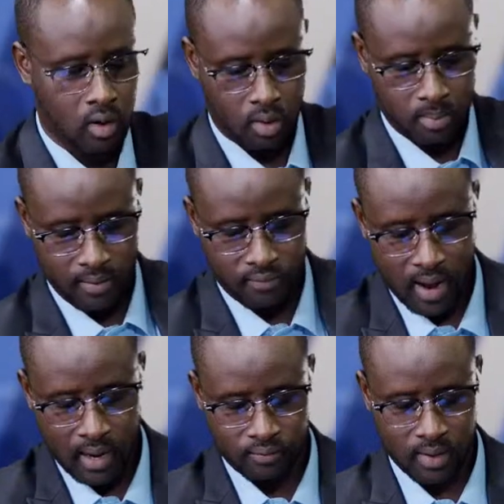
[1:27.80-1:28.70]
And on my
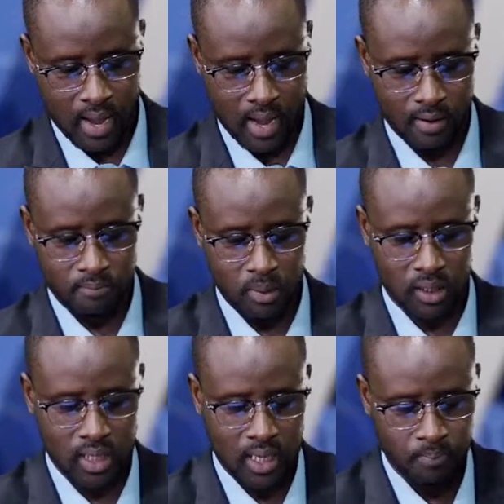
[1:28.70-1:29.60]
far left, I have
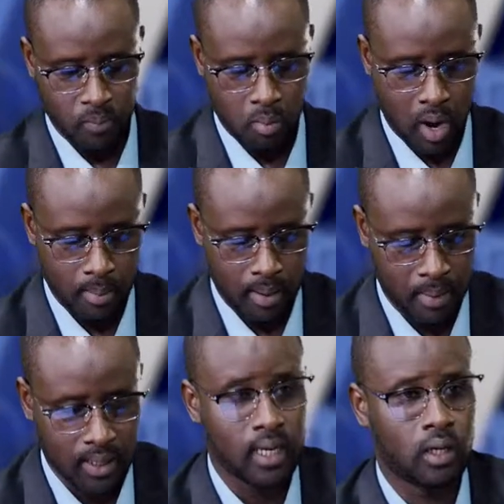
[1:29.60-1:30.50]
Mr. Mohamed
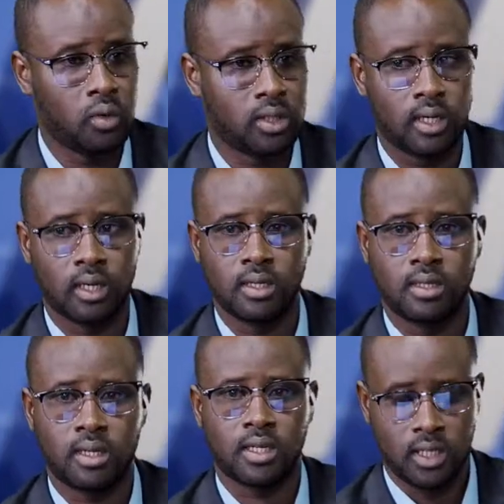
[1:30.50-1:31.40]
Bitey, who is a
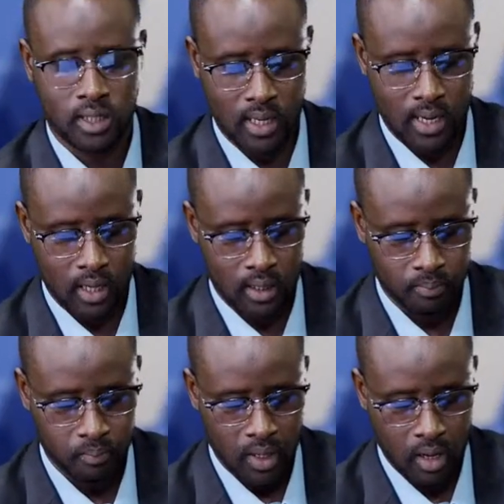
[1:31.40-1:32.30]
statistician and
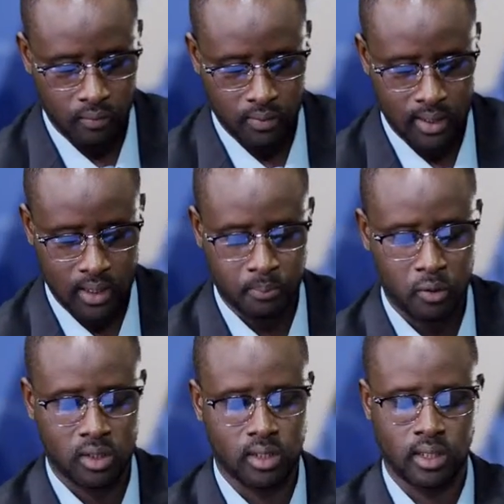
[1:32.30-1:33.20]
head of data
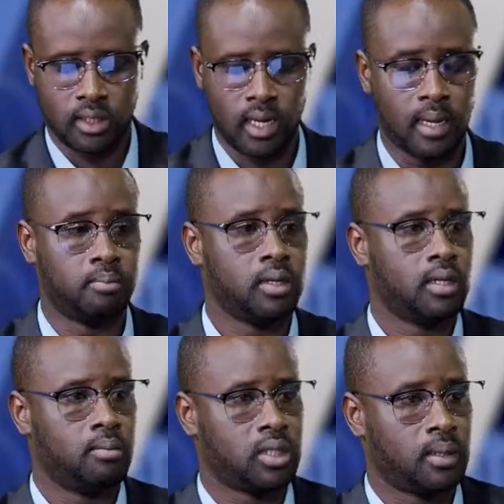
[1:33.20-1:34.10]
processing team.
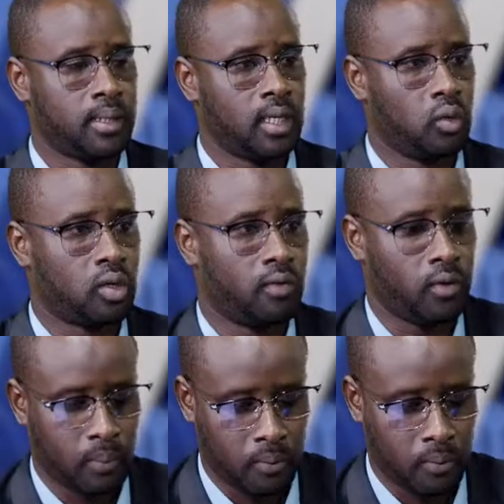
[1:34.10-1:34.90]
Mr. Bitey, good to have you in the